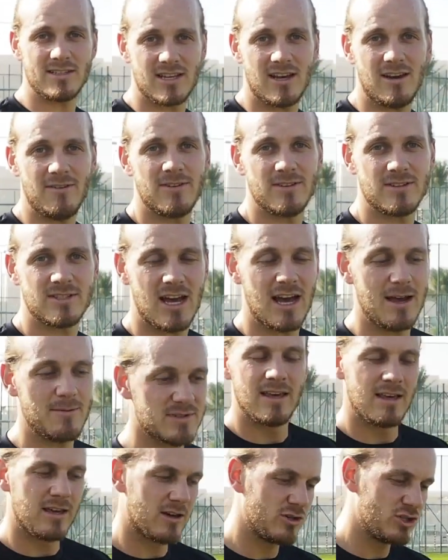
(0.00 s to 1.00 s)
tough at
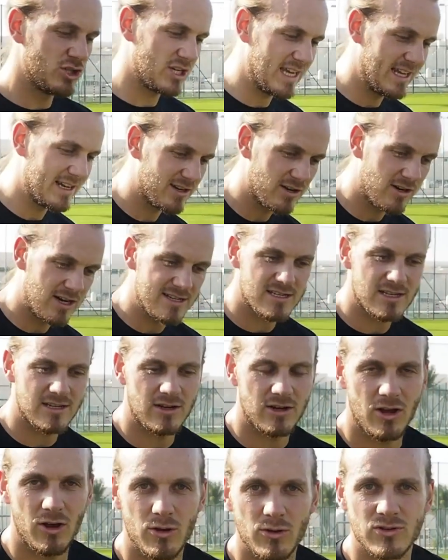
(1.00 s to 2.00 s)
times because you're getting nice
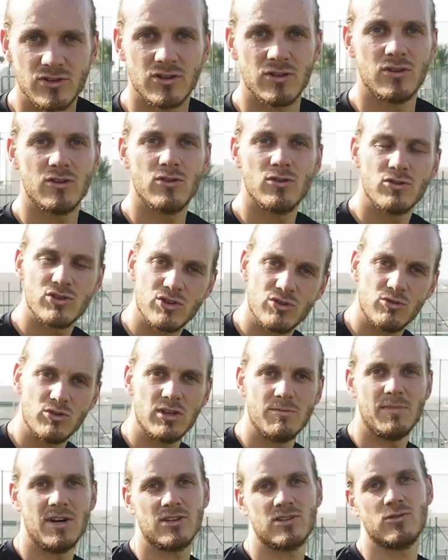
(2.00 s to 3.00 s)
and low, so you're using all
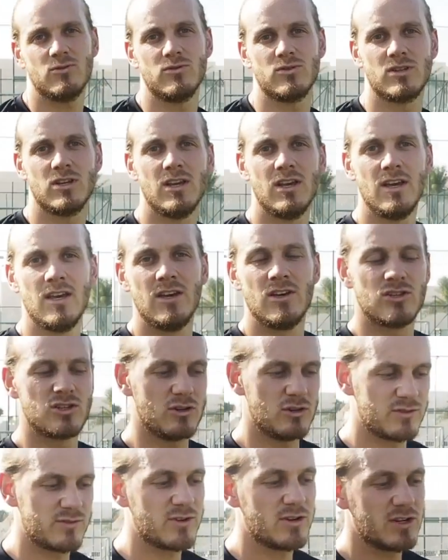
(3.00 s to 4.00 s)
your muscles.
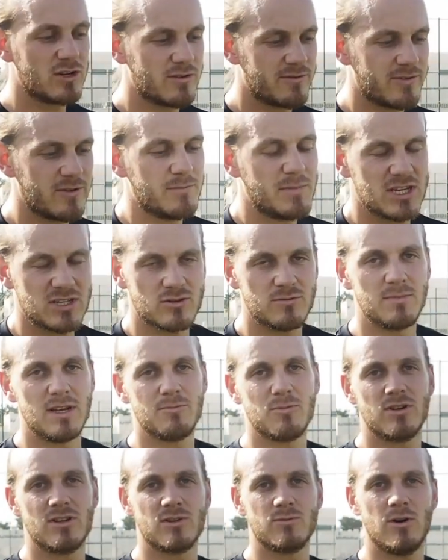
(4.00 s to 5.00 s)
So it's very good for the muscle
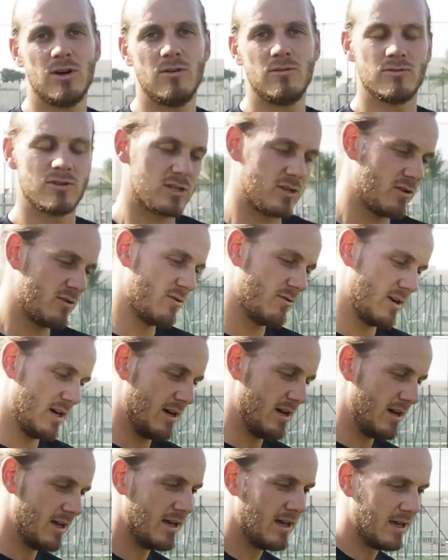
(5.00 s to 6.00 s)
memory as well.
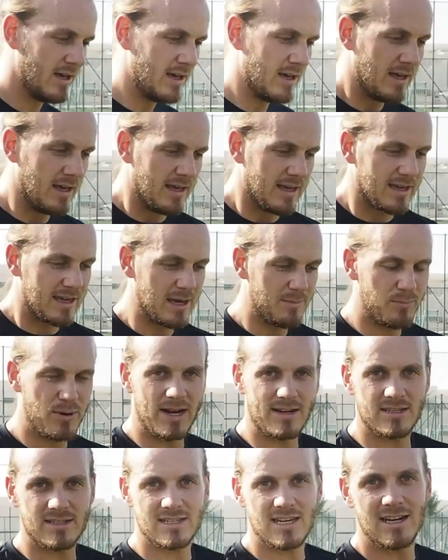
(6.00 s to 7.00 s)
So get
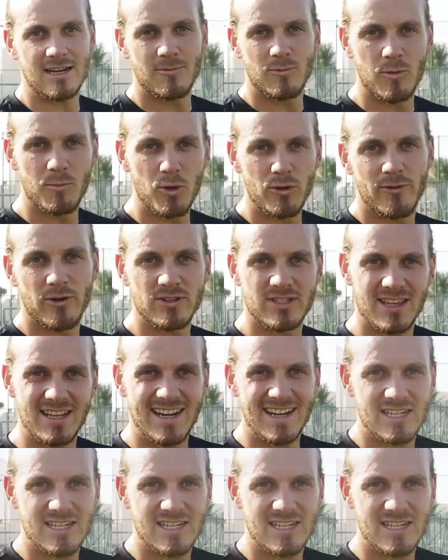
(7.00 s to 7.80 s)
practicing and we'll move on to the